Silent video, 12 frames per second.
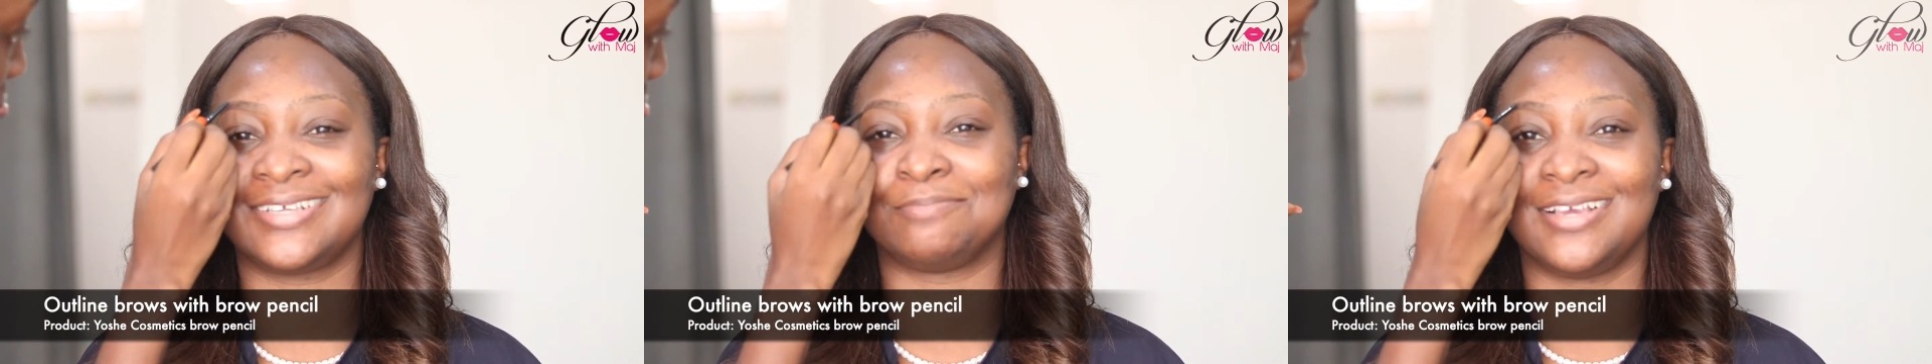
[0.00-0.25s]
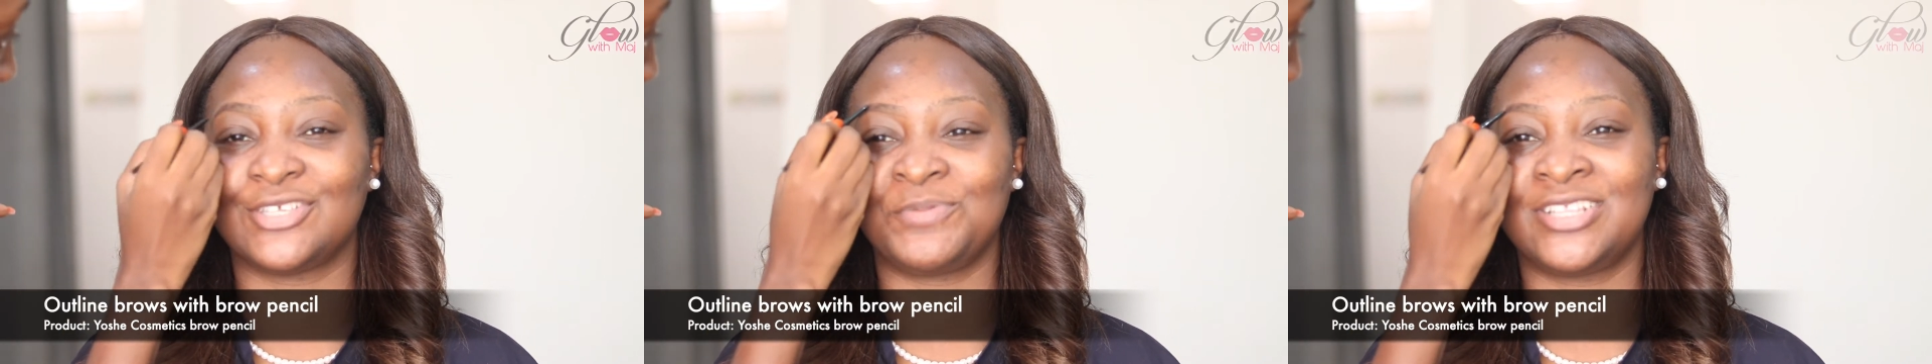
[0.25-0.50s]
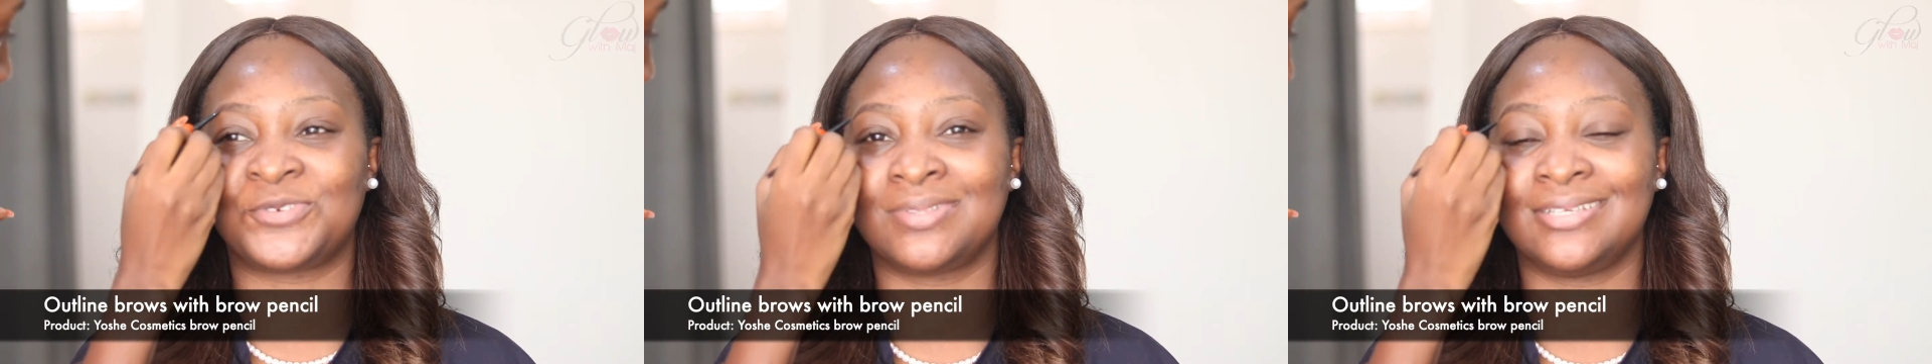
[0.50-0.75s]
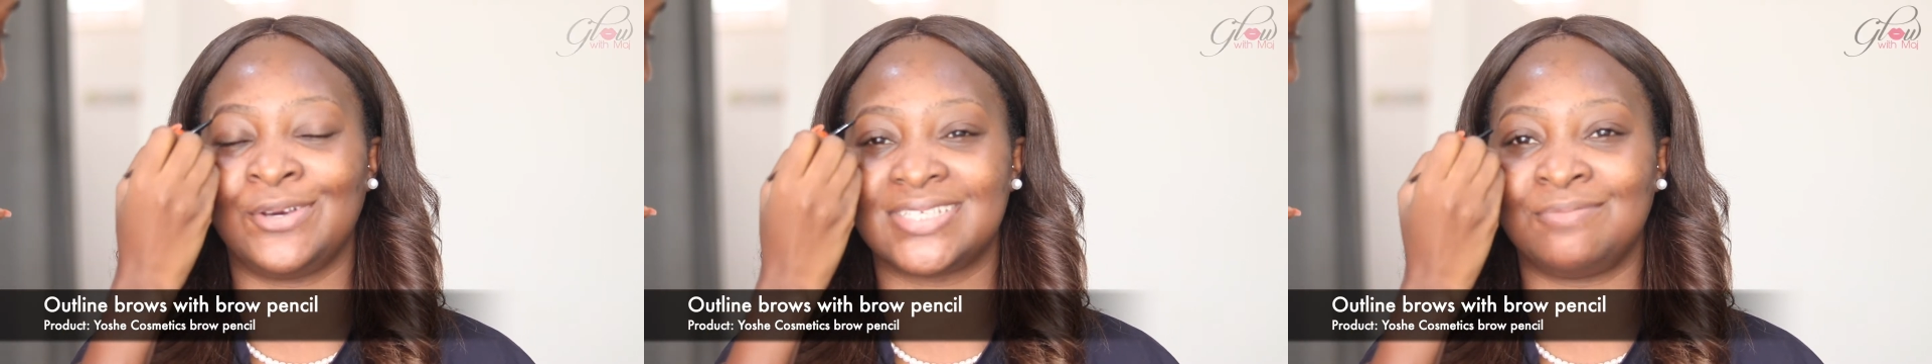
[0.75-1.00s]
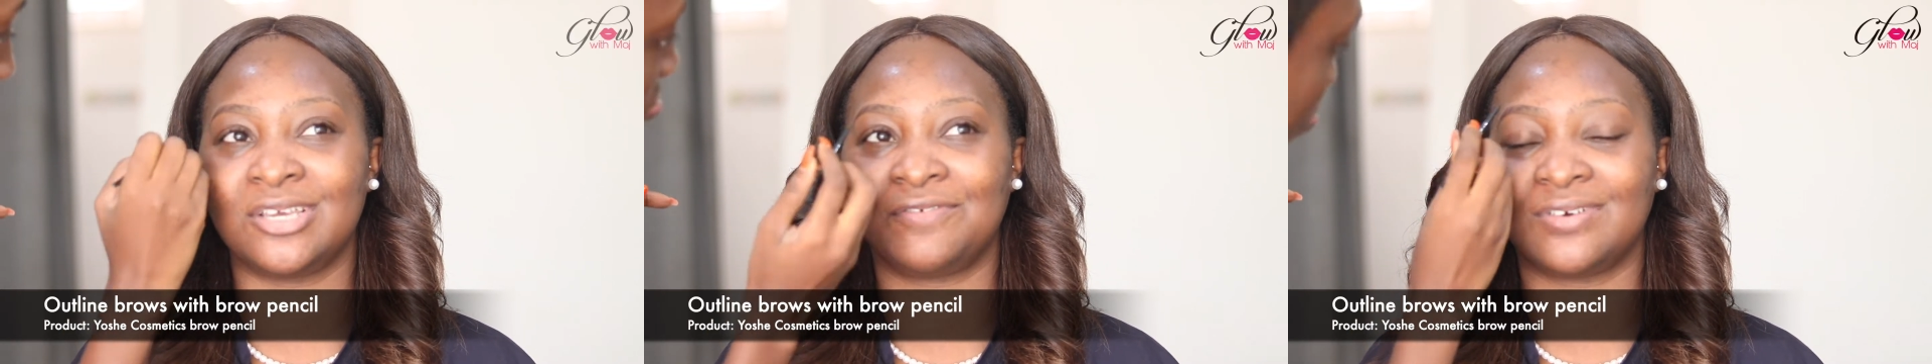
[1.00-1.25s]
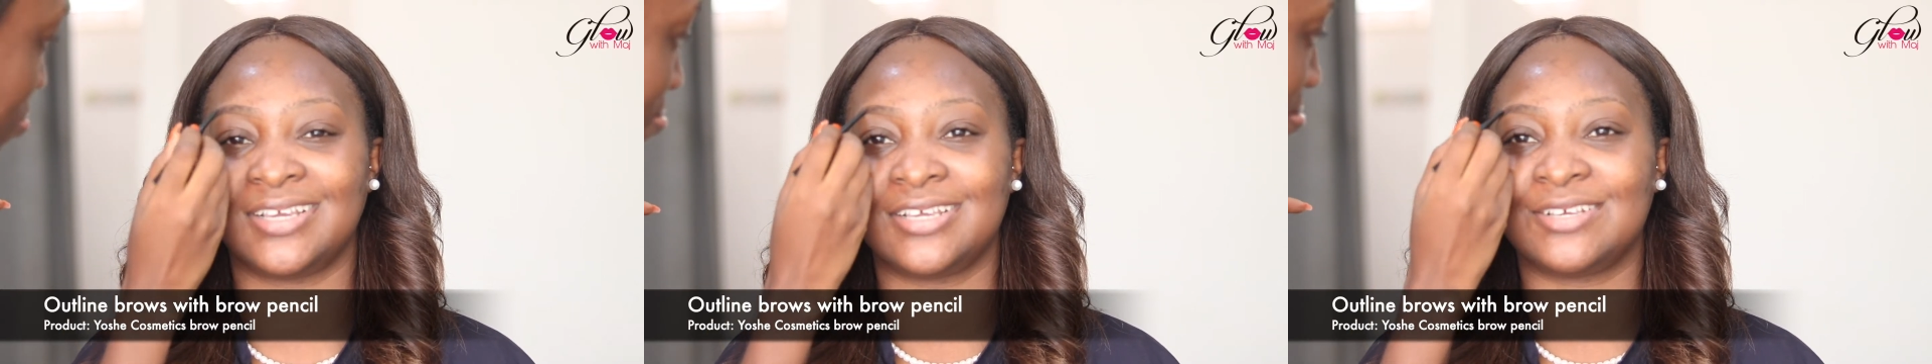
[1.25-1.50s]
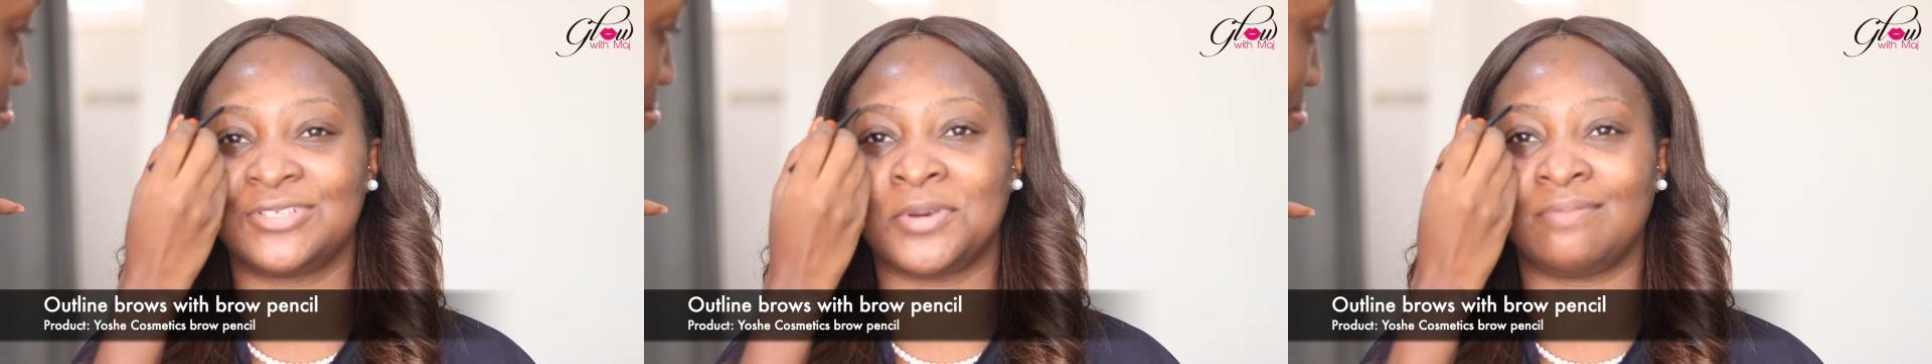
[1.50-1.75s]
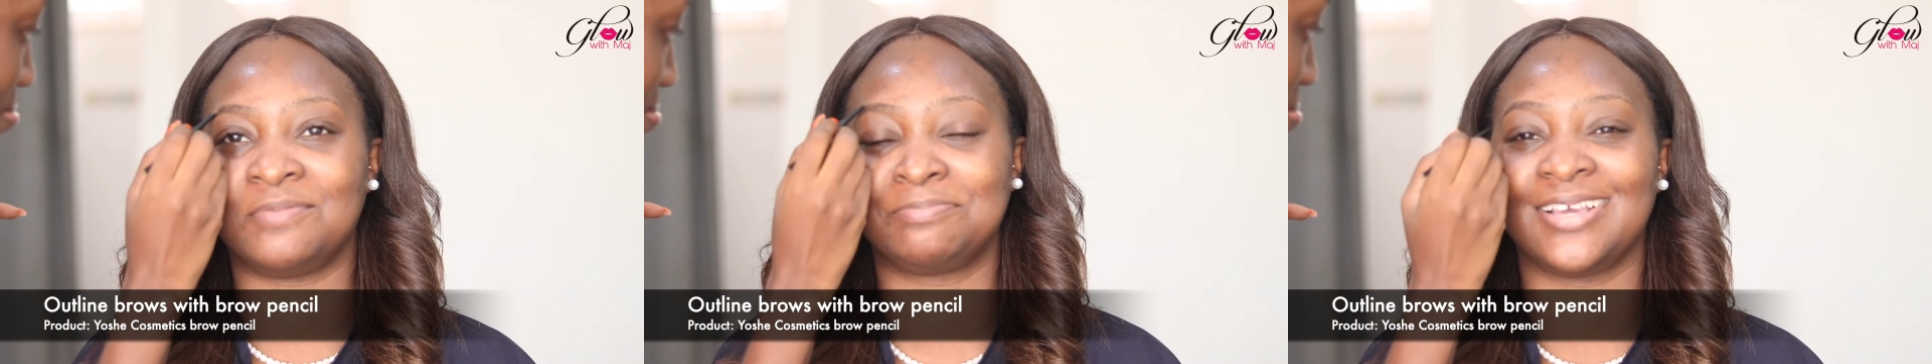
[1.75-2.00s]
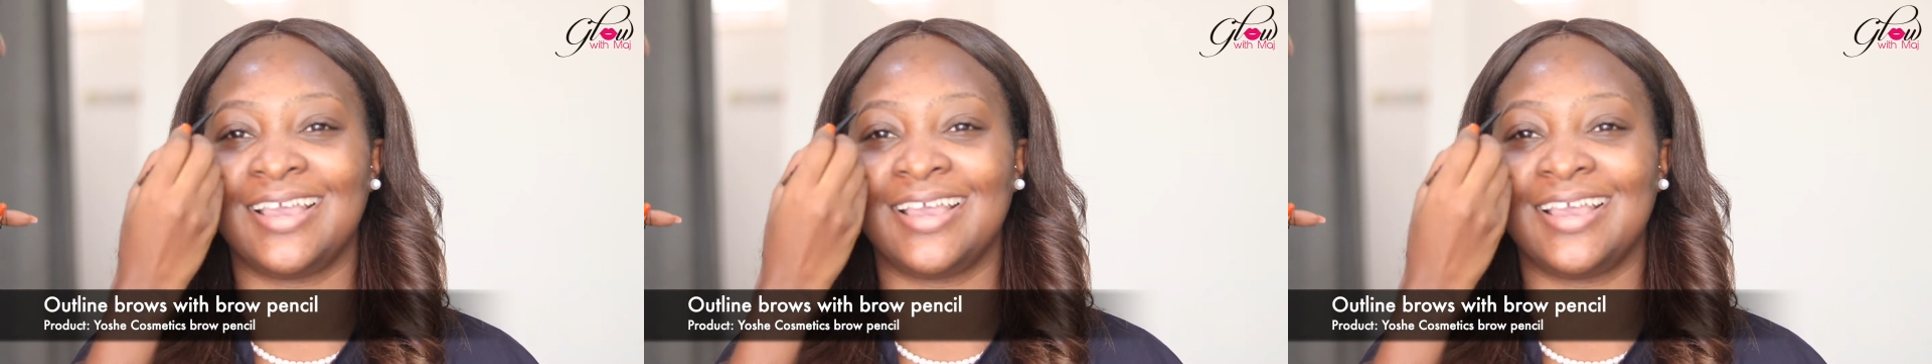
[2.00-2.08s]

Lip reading: new eyebrow pencil.